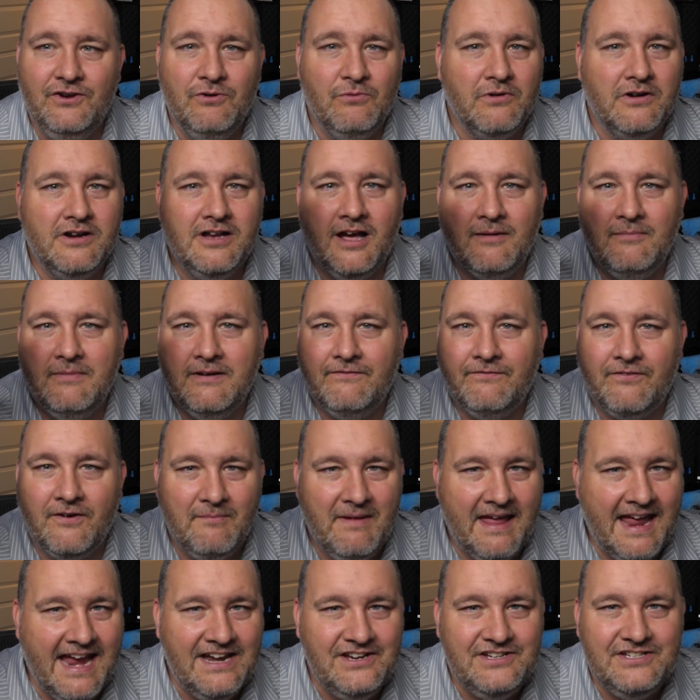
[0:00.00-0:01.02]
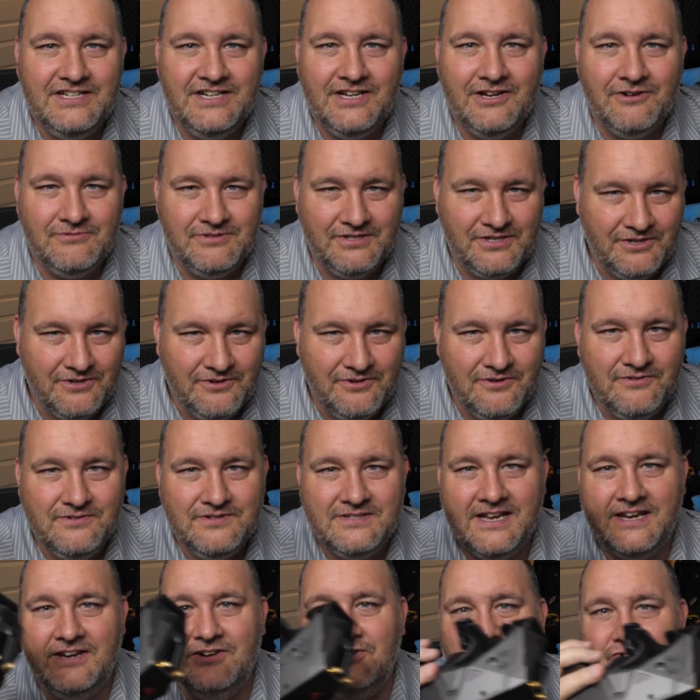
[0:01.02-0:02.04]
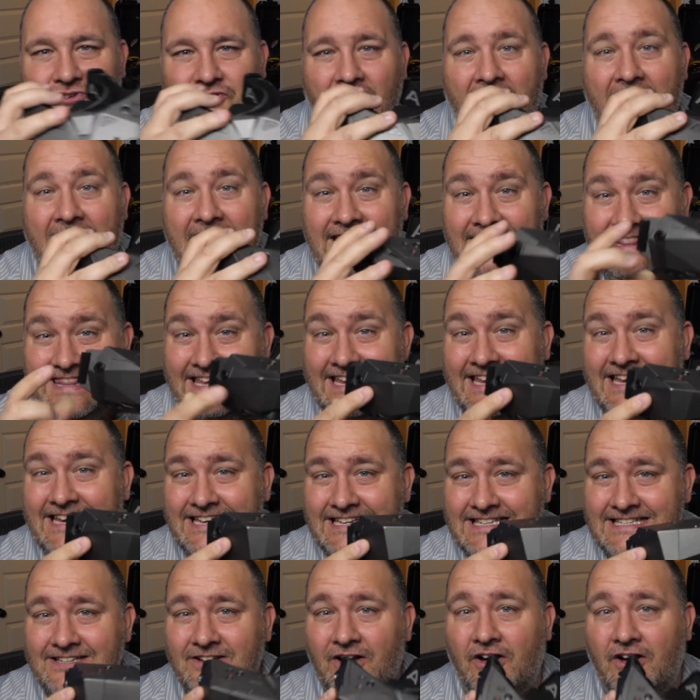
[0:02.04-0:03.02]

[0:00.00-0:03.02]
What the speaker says: you were coming from HDO2s and you tried these